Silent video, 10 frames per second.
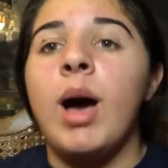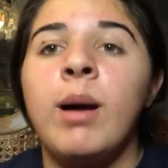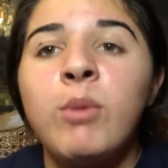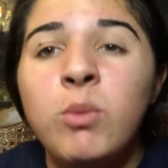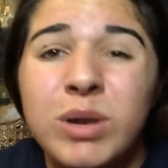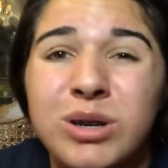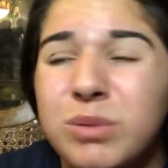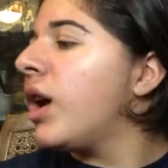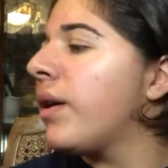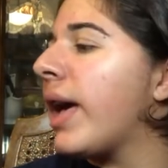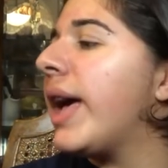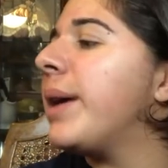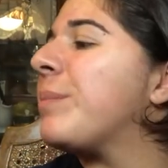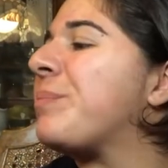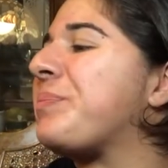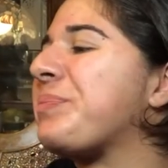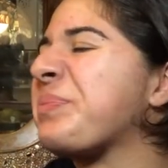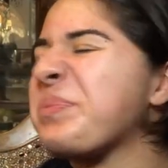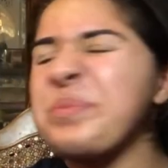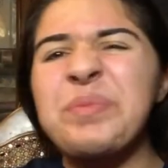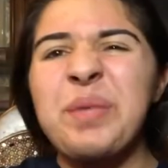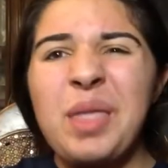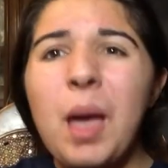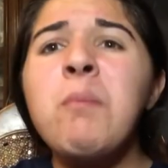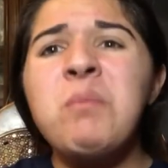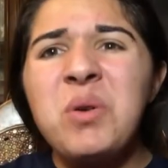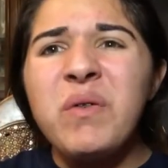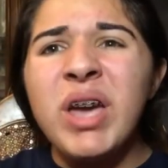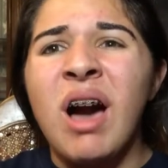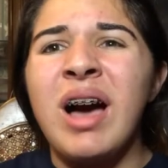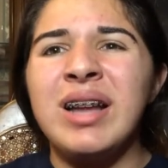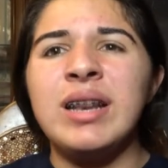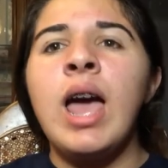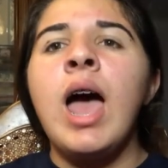I'm a weird. Okay, moving on.